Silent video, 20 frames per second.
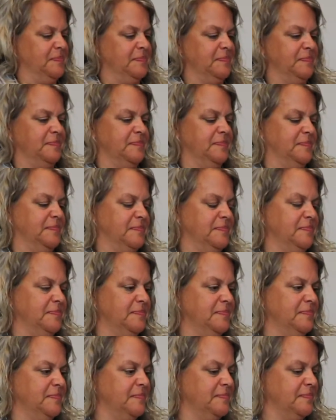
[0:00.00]

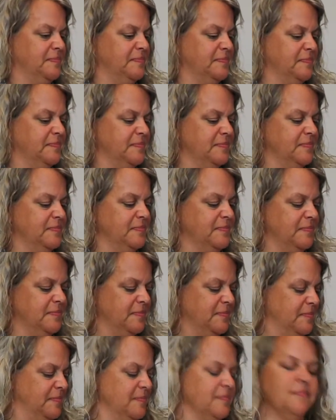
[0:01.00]

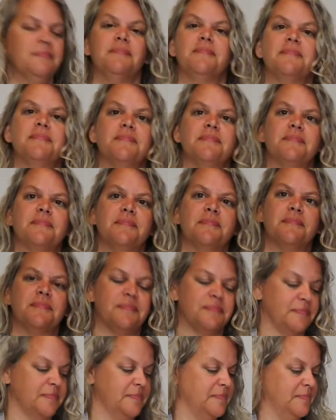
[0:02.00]

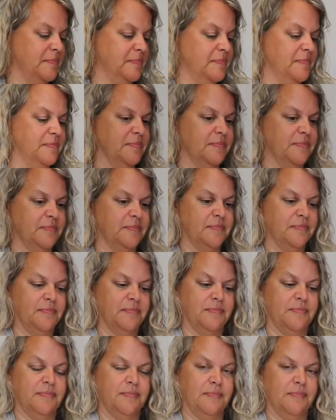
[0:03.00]
[no speech]